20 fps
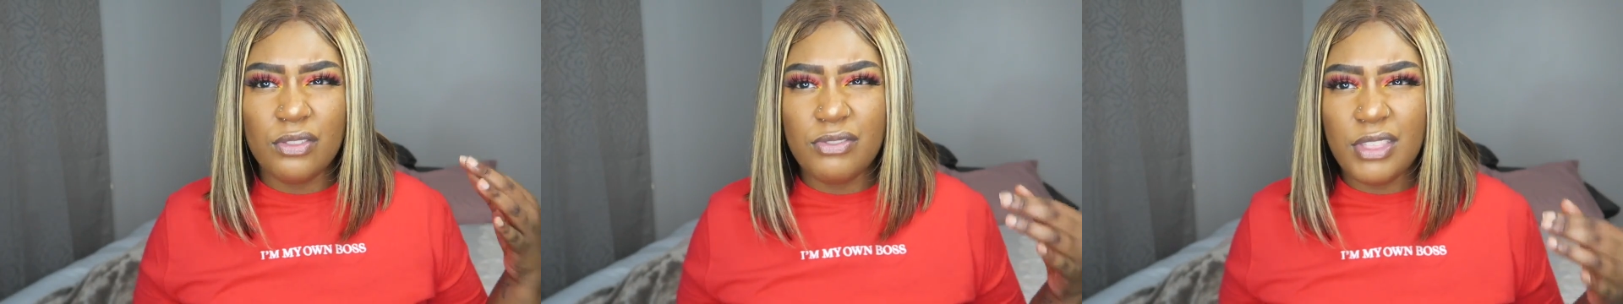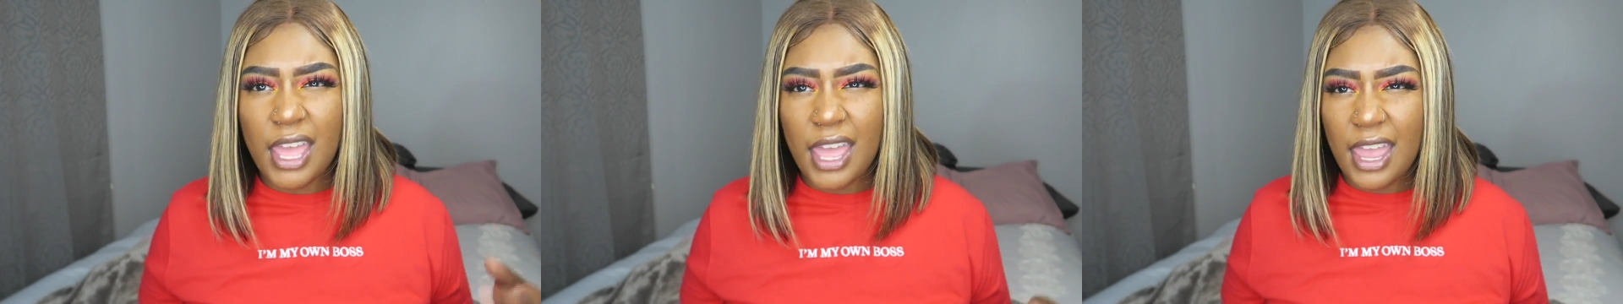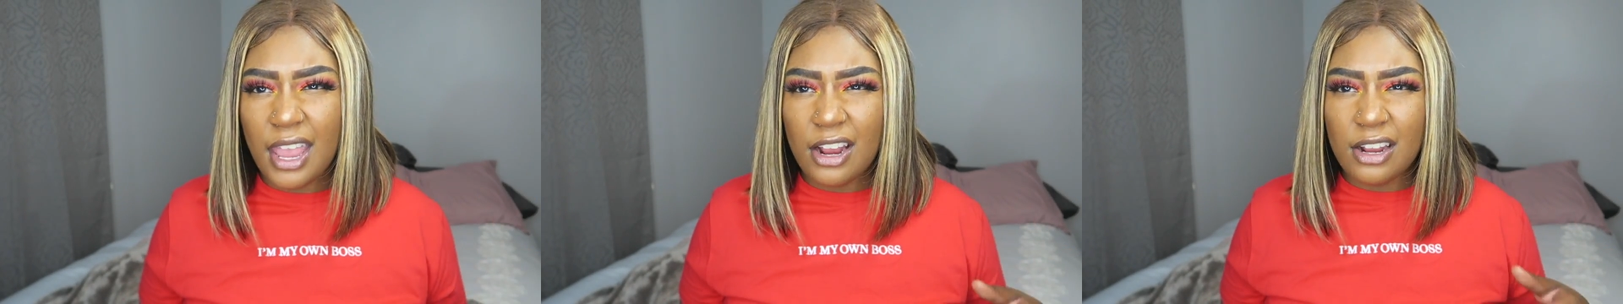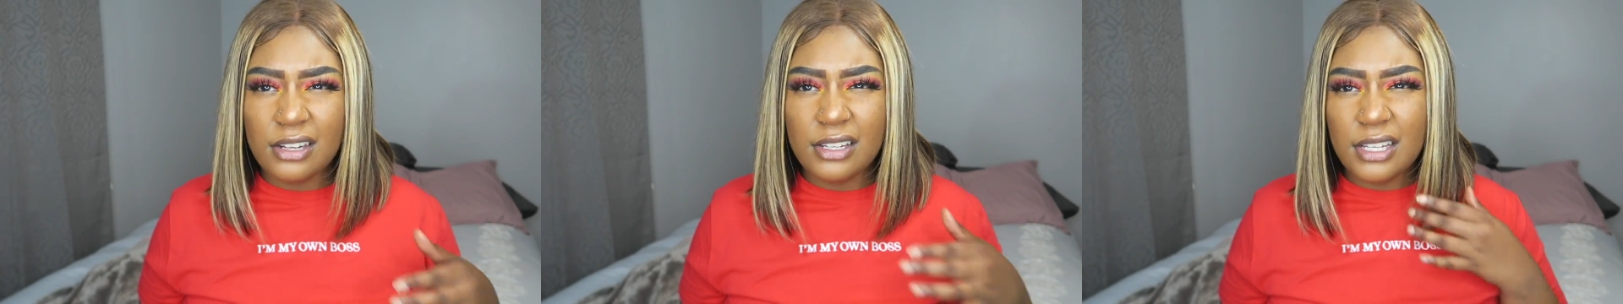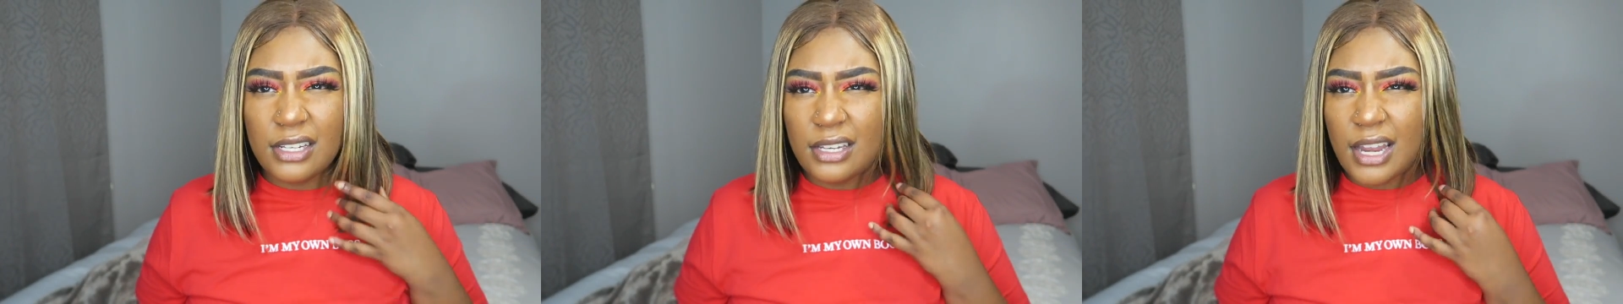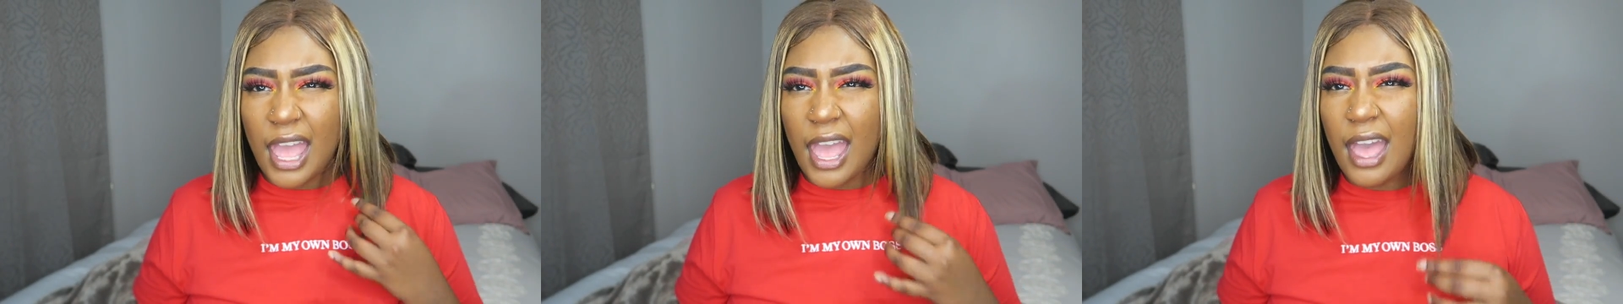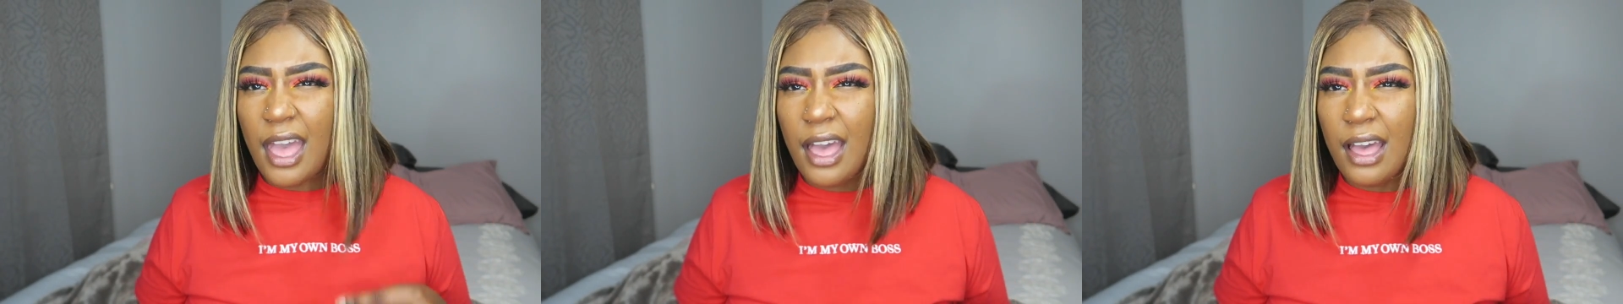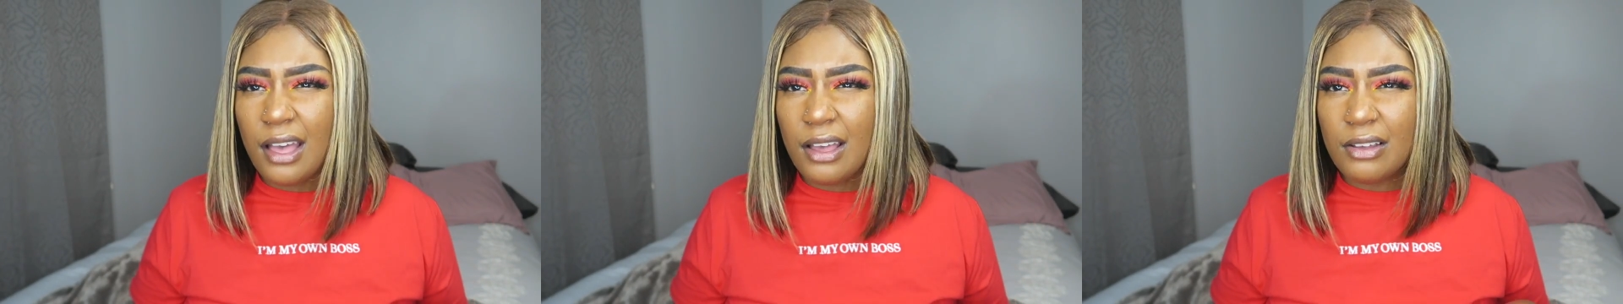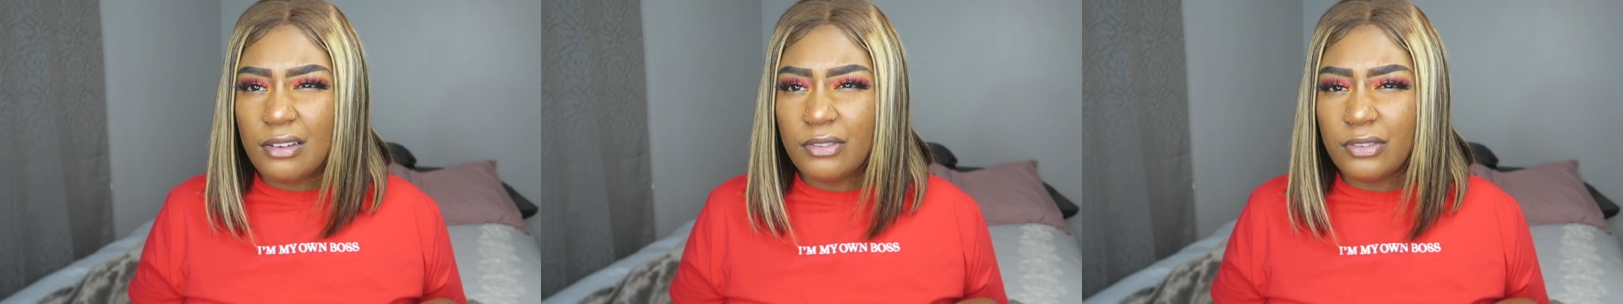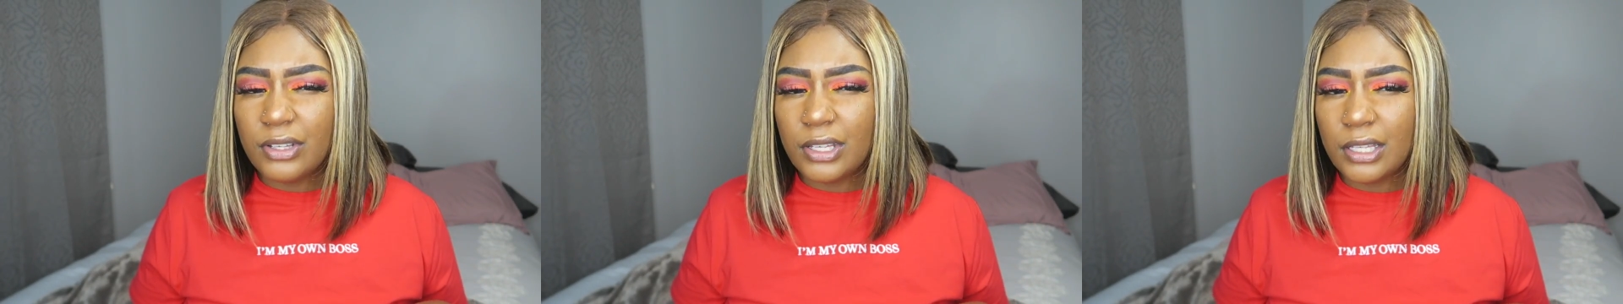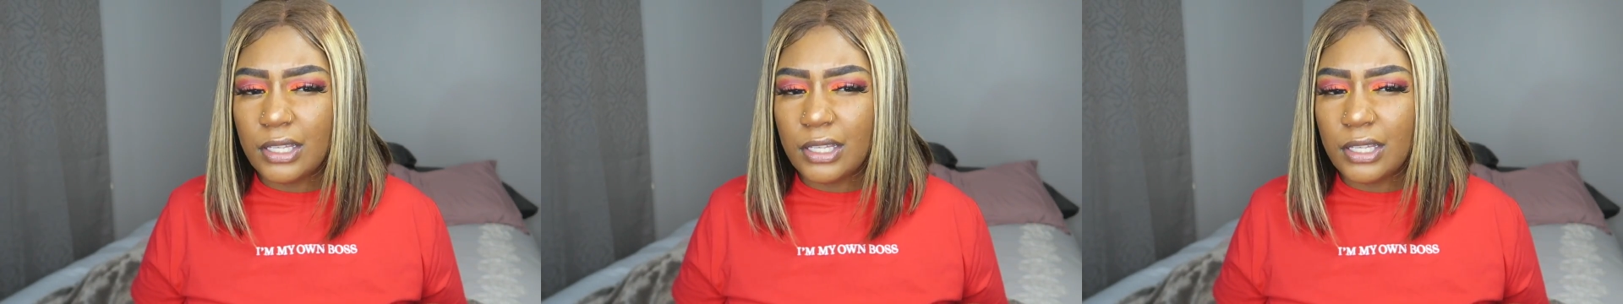the hair didn't have,